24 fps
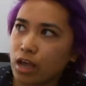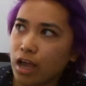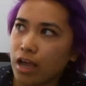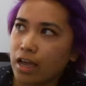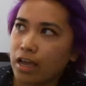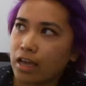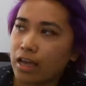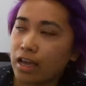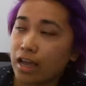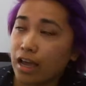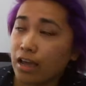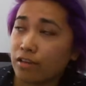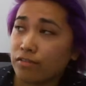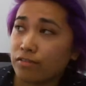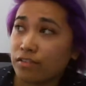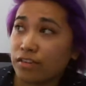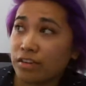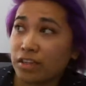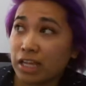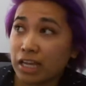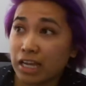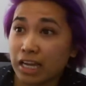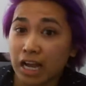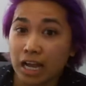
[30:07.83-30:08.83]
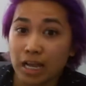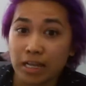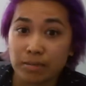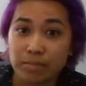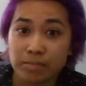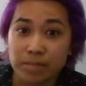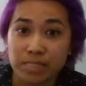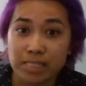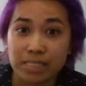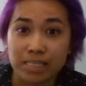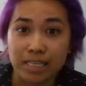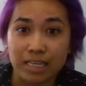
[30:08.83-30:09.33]
I feel like
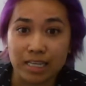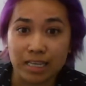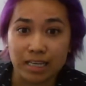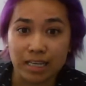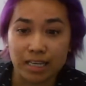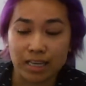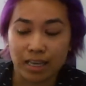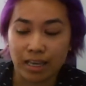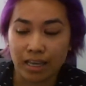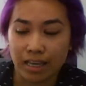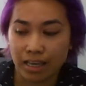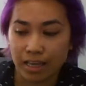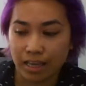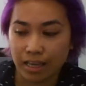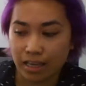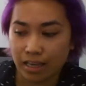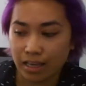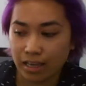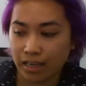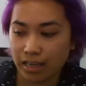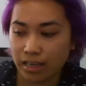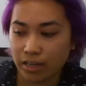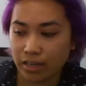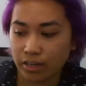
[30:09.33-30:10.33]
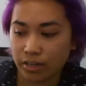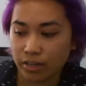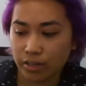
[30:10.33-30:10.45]
I'm seeing a